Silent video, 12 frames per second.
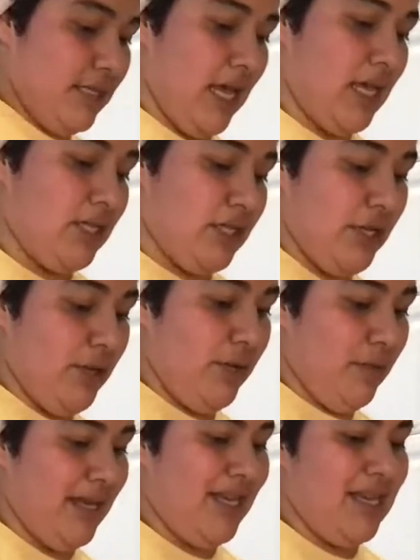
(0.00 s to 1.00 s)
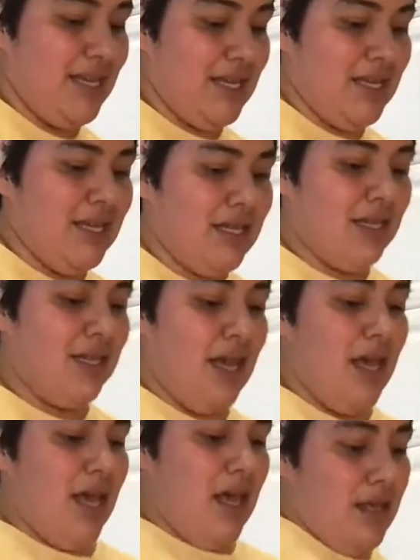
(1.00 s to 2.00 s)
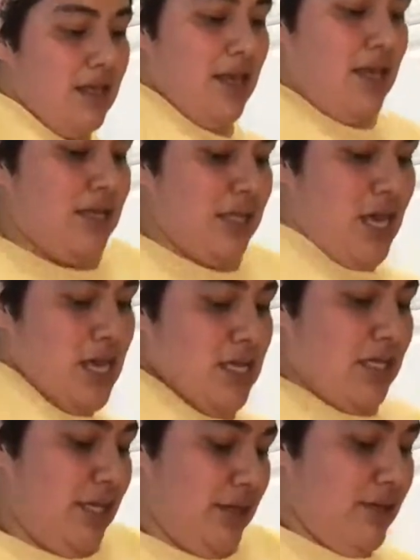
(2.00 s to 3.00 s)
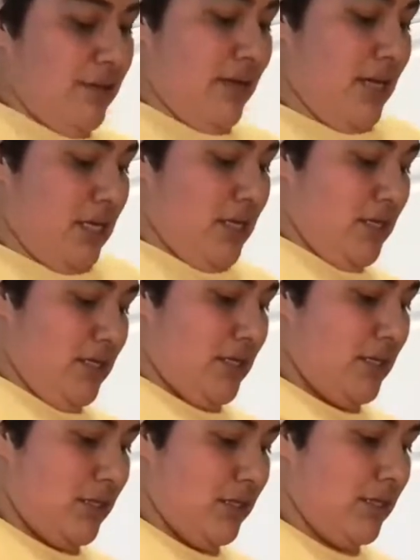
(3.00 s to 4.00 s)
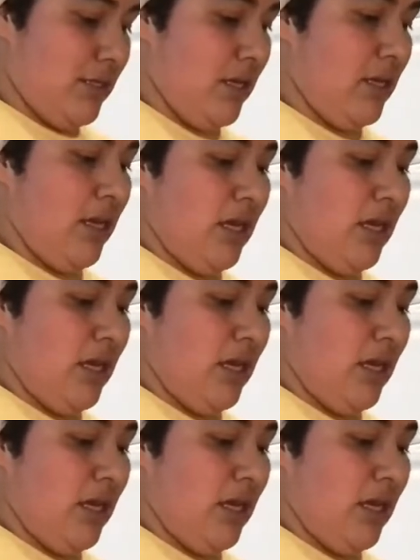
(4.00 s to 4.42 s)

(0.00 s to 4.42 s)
get to it. Let's get to it.